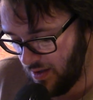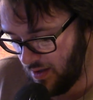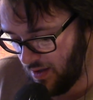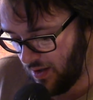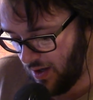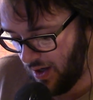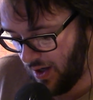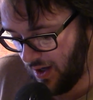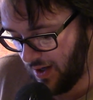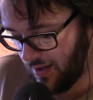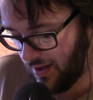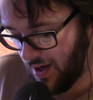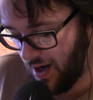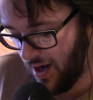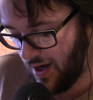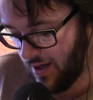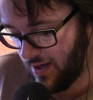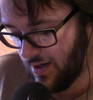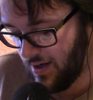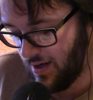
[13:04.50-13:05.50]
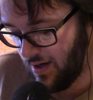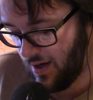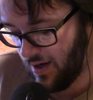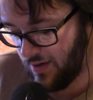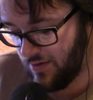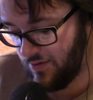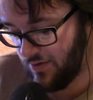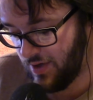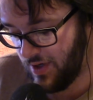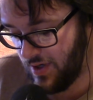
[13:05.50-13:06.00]
uh,
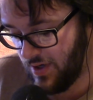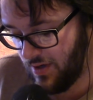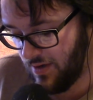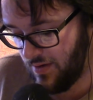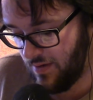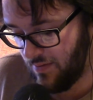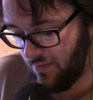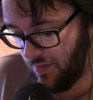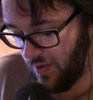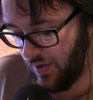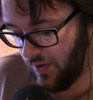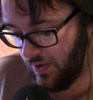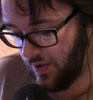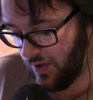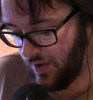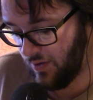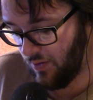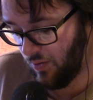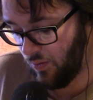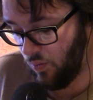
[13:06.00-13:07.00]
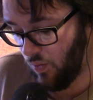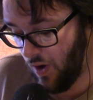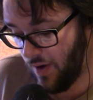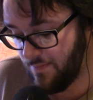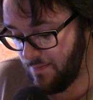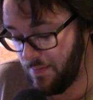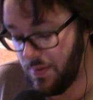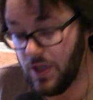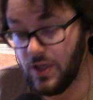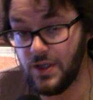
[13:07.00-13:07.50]
900 million or
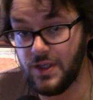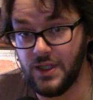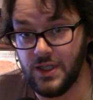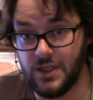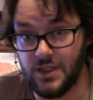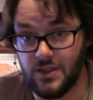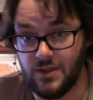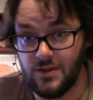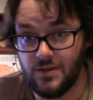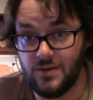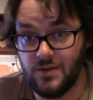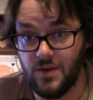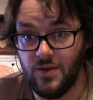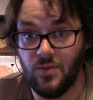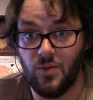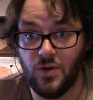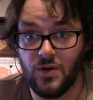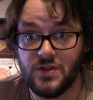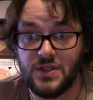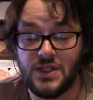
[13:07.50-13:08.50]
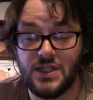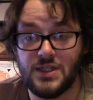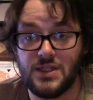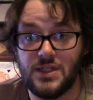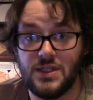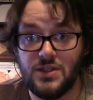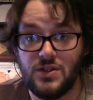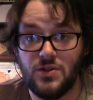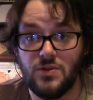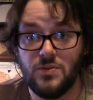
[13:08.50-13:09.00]
1 billion we're
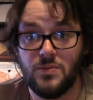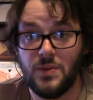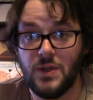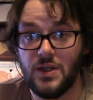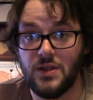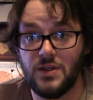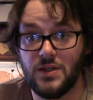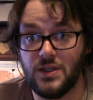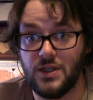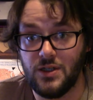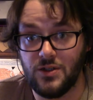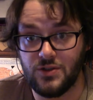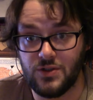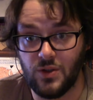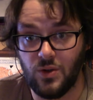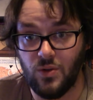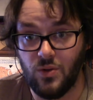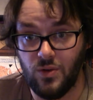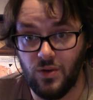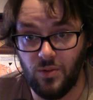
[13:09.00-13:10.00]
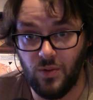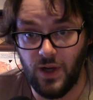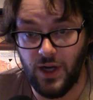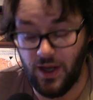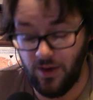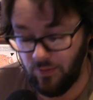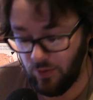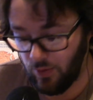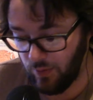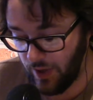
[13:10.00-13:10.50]
62 billion years old or
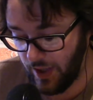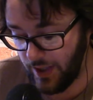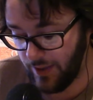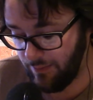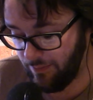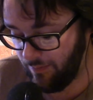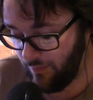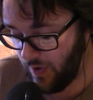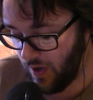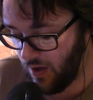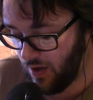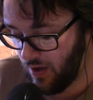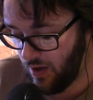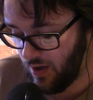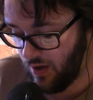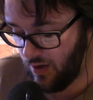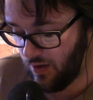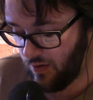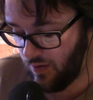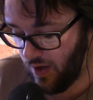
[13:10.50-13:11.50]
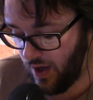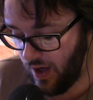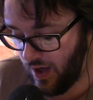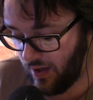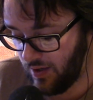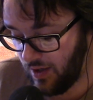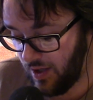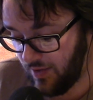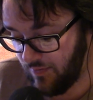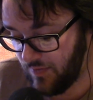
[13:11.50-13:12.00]
whatever, right?
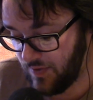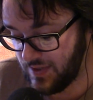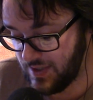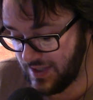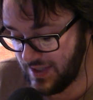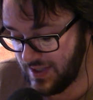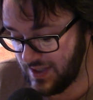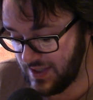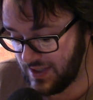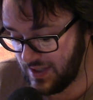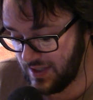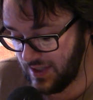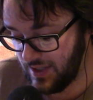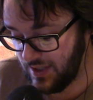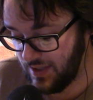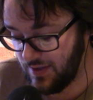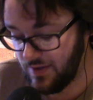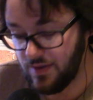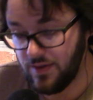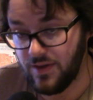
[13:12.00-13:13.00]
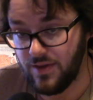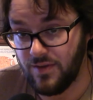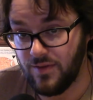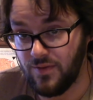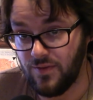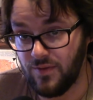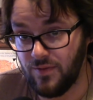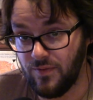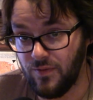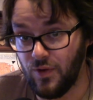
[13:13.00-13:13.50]
And life has existed
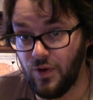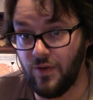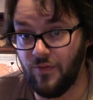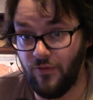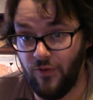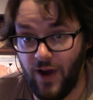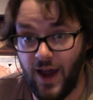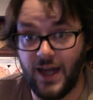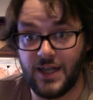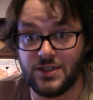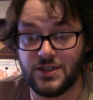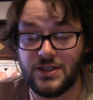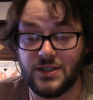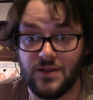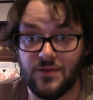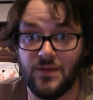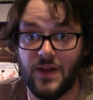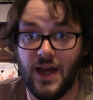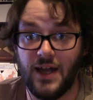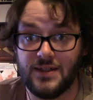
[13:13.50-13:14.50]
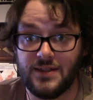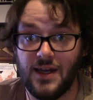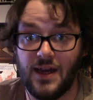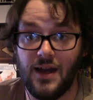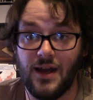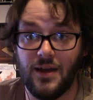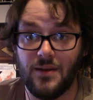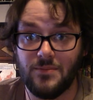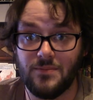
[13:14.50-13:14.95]
for a fraction of that time.